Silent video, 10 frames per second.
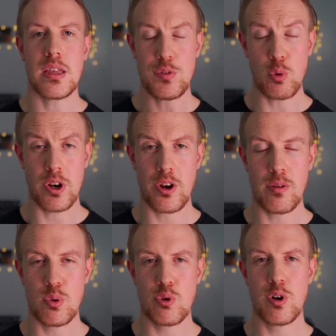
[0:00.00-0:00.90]
If you want to know
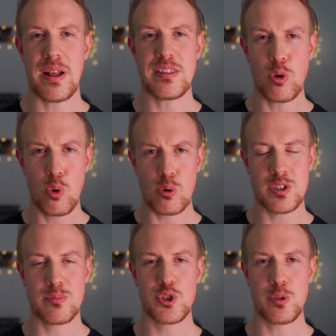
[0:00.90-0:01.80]
more about the
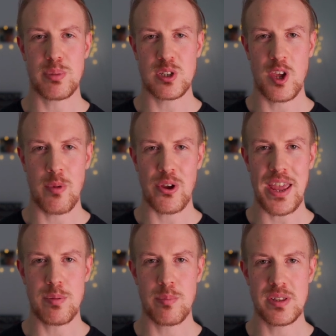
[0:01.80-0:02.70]
awesome super slow-mo
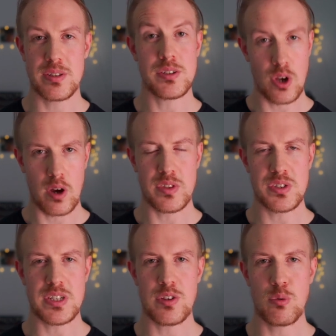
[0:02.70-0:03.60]
capabilities of the
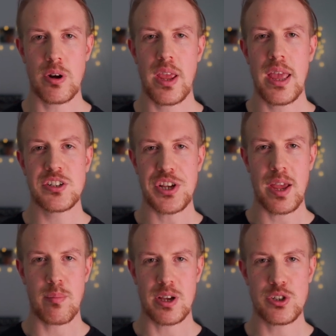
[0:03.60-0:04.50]
ZV-1, check
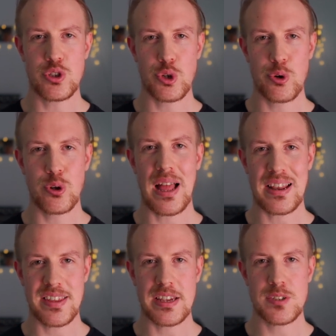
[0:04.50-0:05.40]
out my tutorial
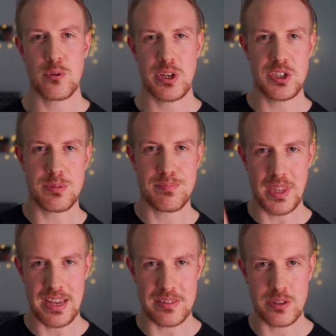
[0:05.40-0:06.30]
and test footage
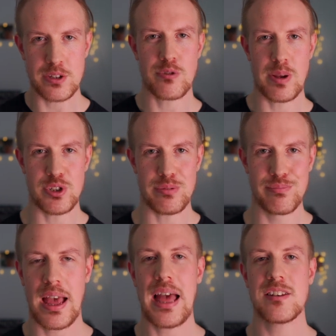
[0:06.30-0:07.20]
in the description.
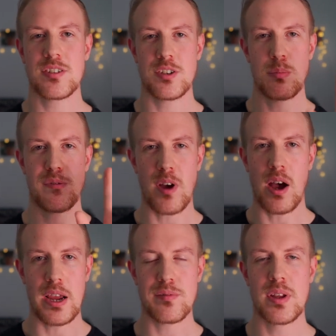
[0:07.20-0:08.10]
And number
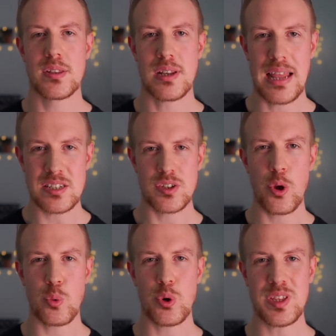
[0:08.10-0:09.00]
five, the last
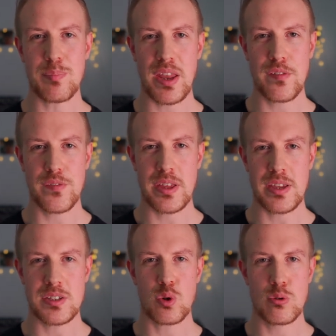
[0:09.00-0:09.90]
noteworthy benefit
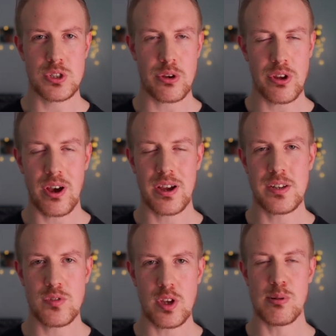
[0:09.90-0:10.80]
is also kind
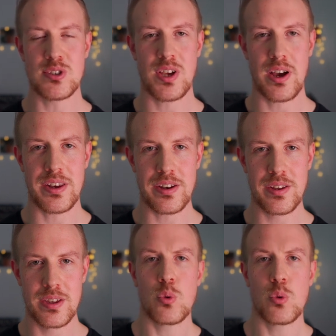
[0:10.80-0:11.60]
of double-sided.